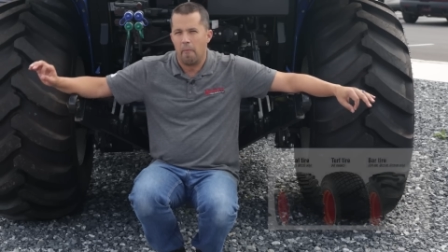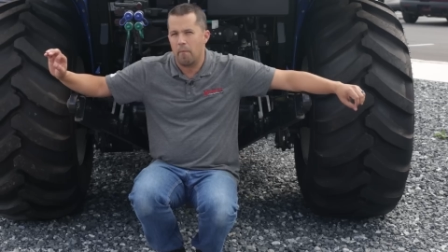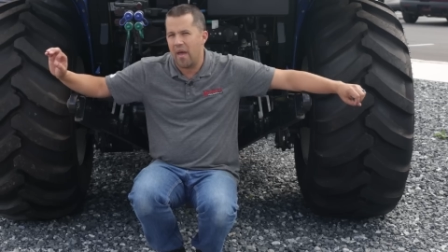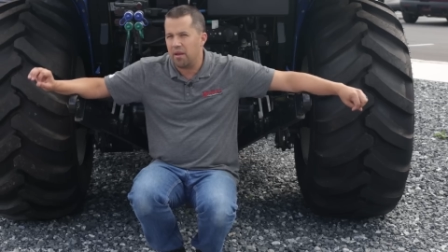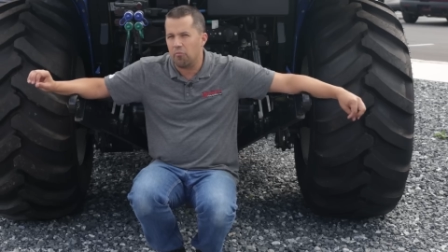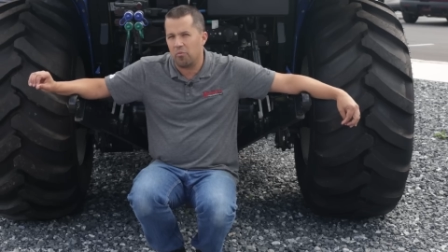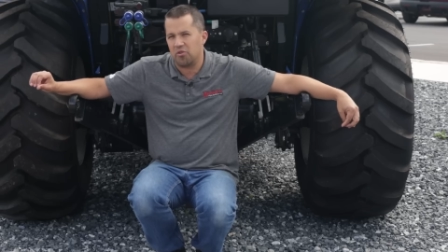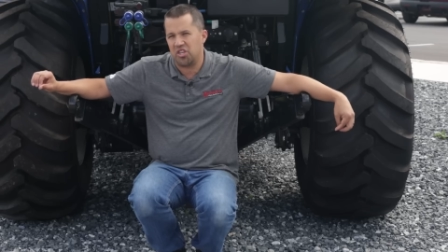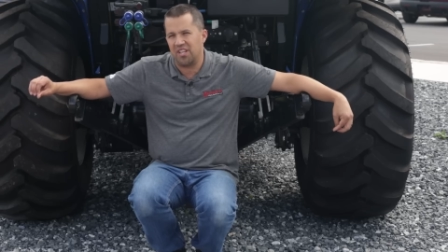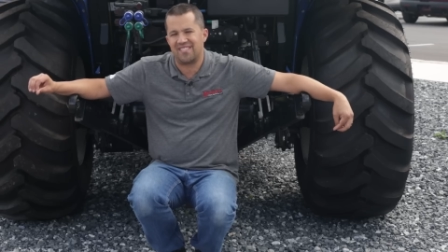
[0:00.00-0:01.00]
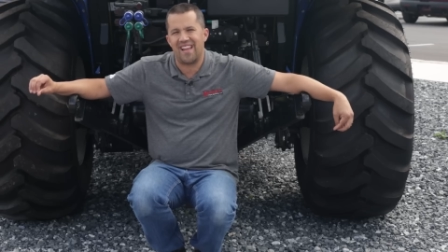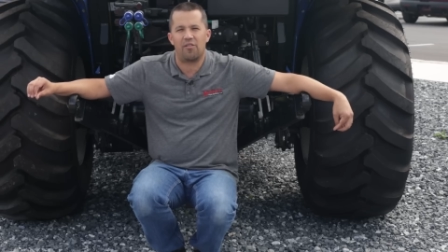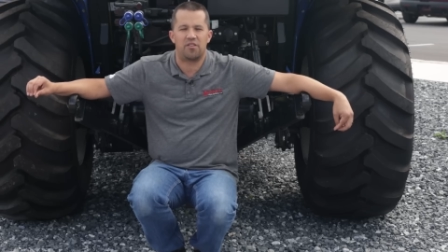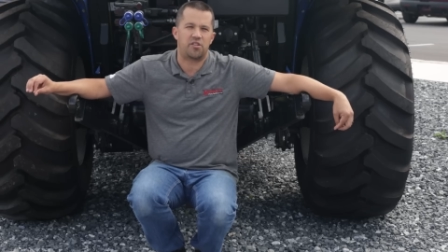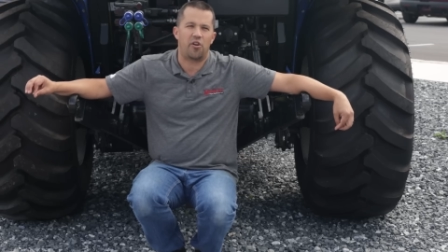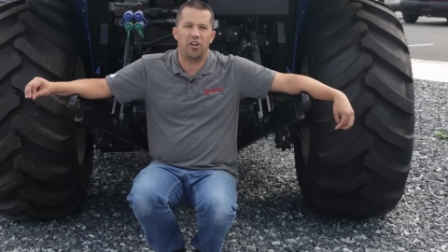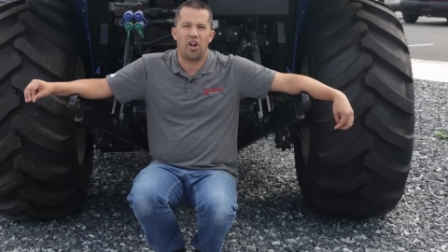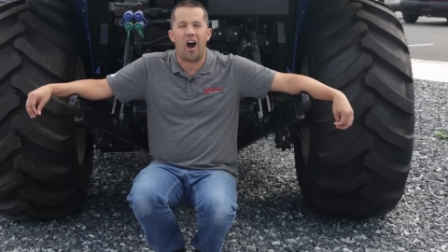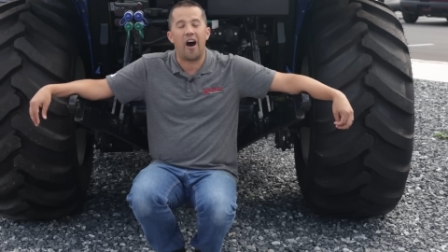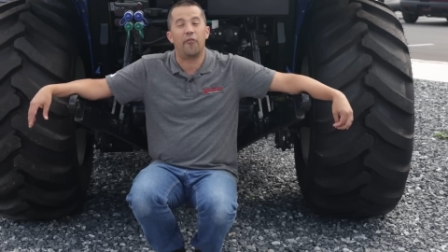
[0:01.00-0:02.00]
Many more machines now are starting
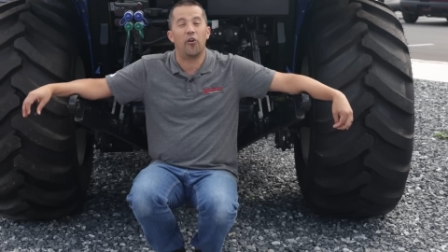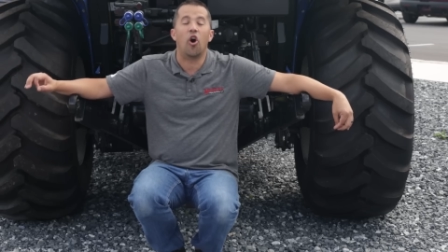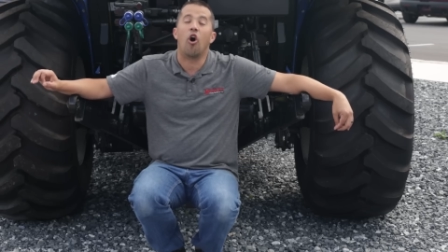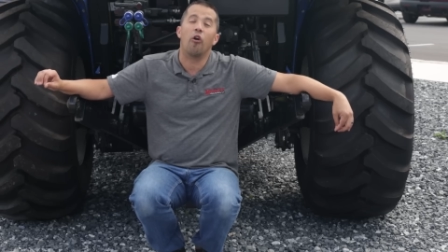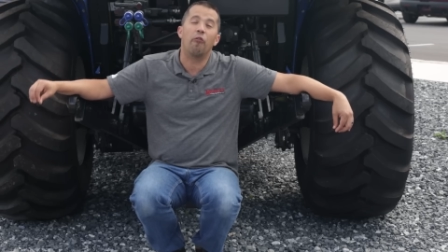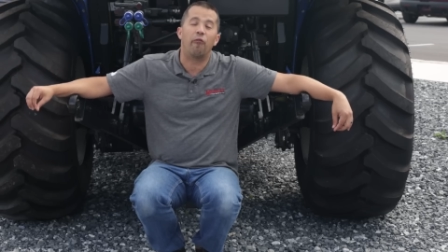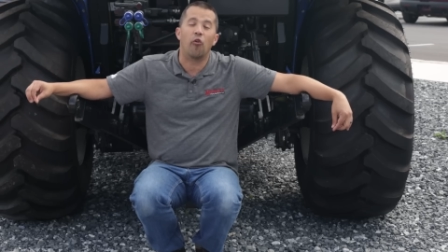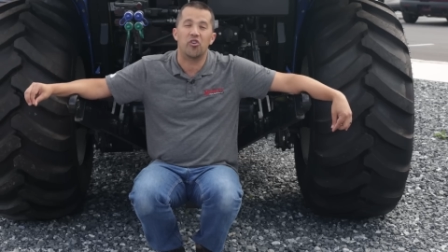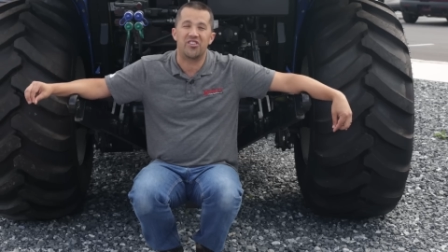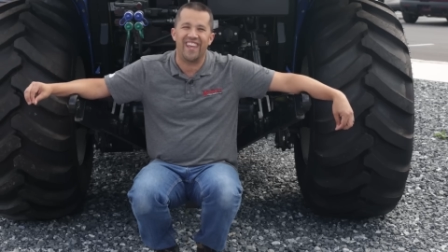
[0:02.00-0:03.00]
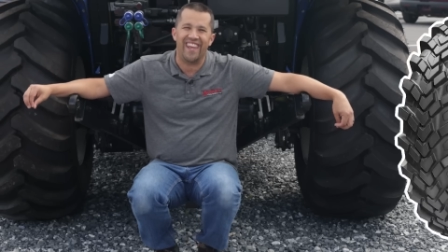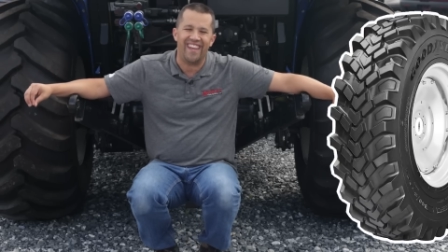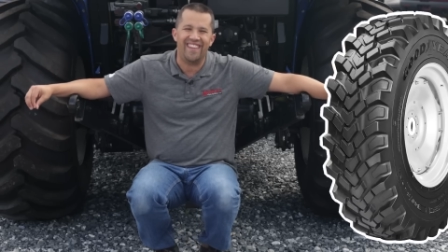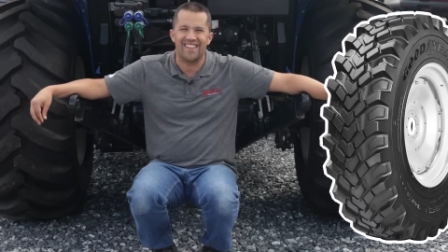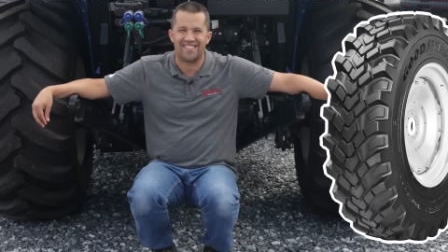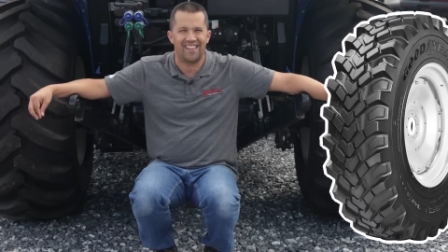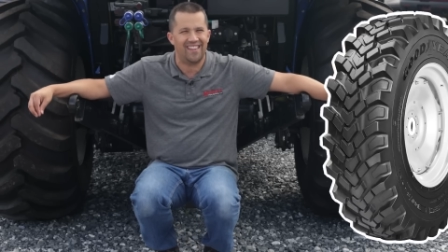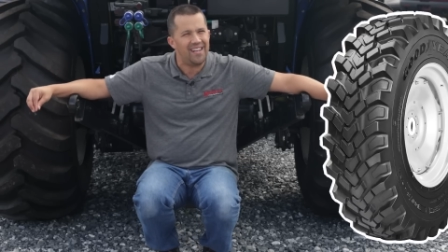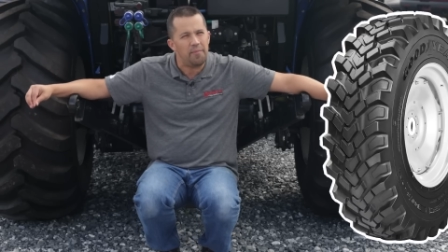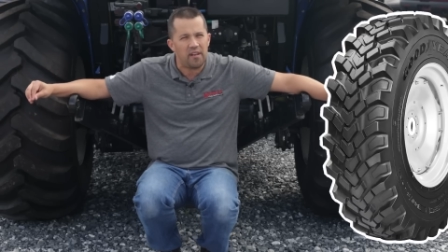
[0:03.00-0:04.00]
to offer an R14 that's a
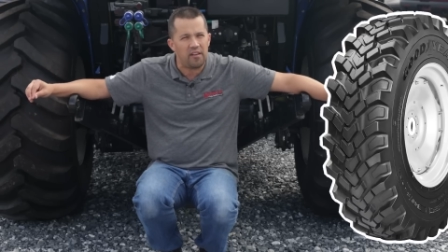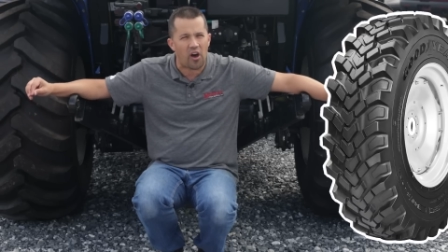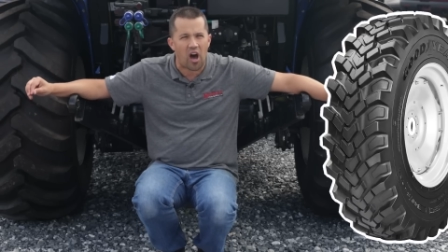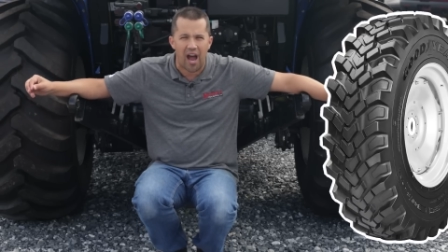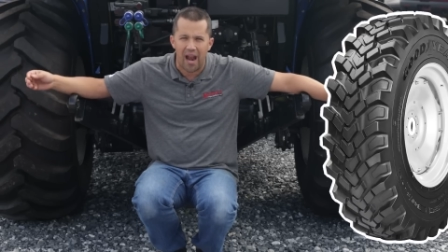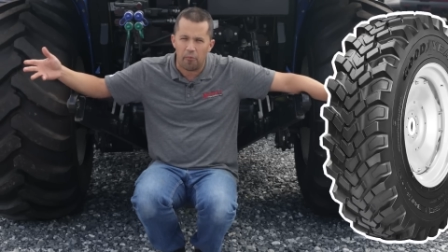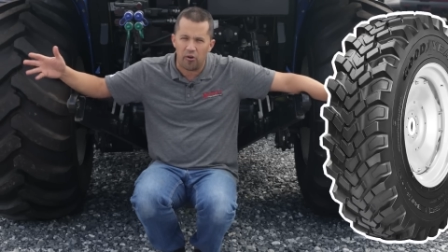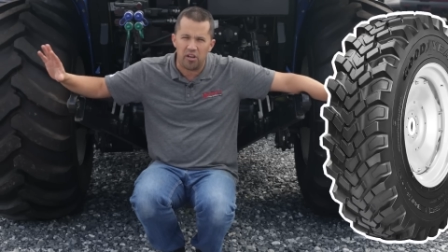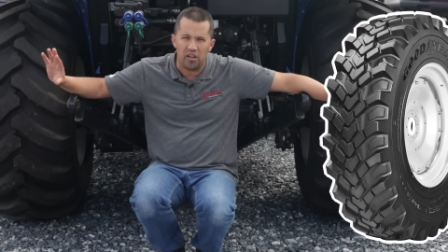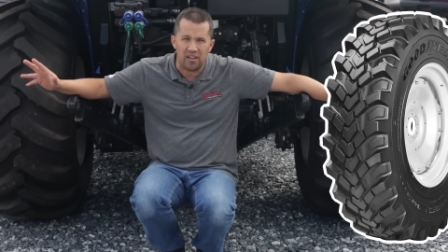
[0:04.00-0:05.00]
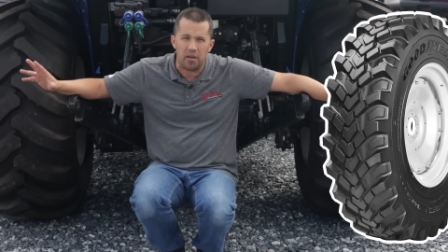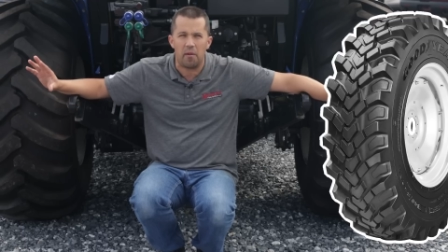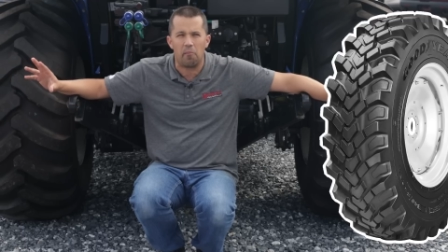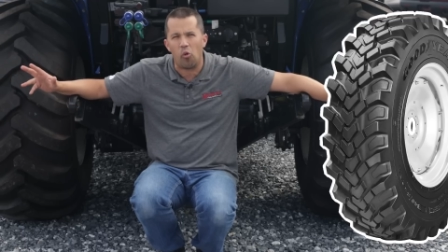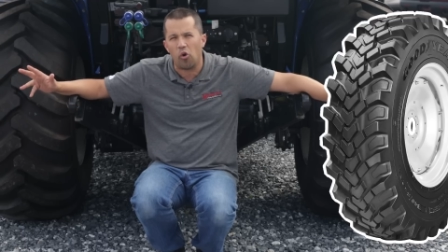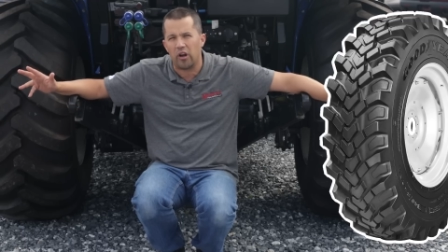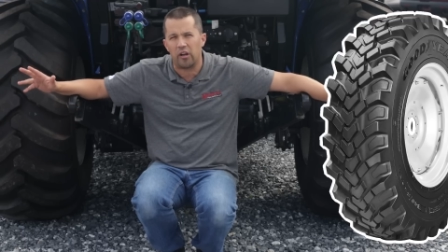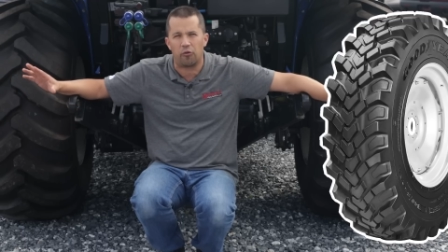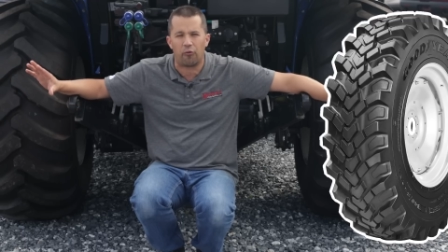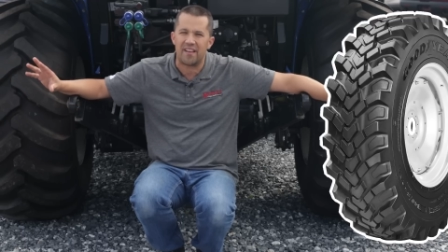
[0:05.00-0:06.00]
little bit of a hybrid, a little bit more
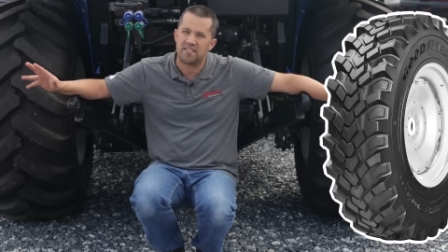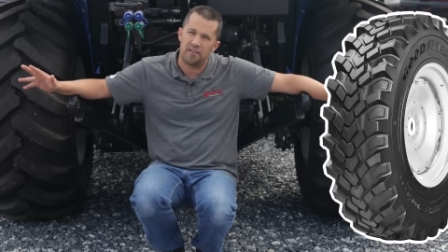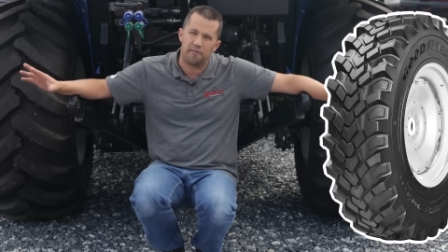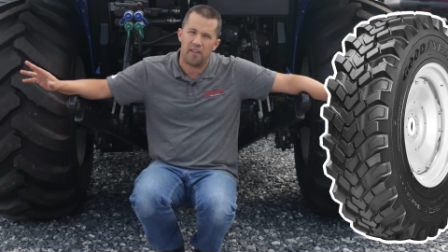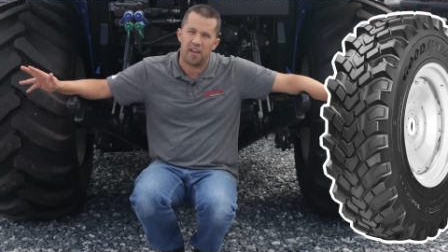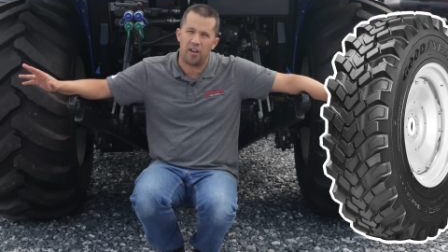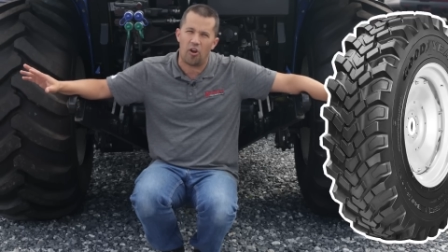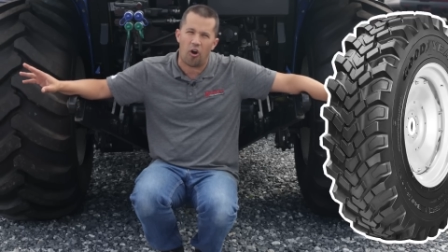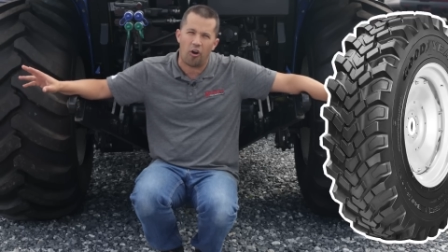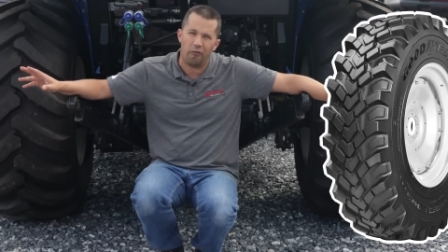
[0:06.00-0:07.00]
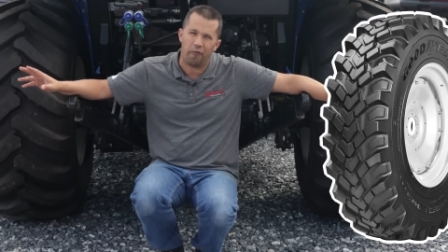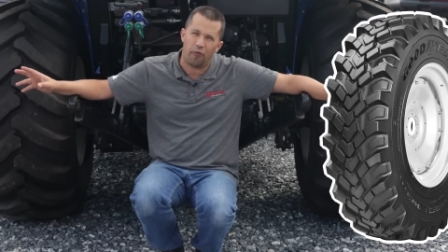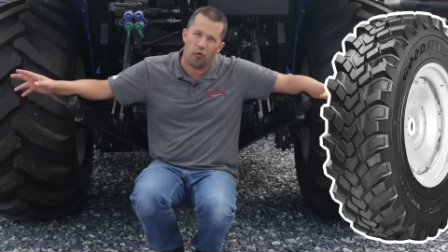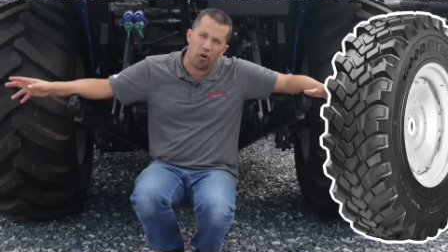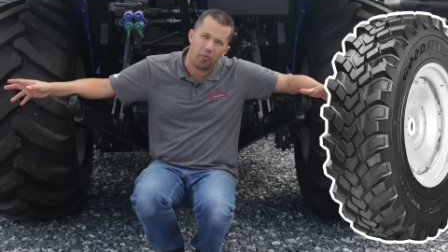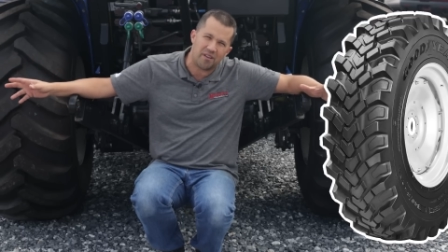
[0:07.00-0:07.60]
aggressive than an R4,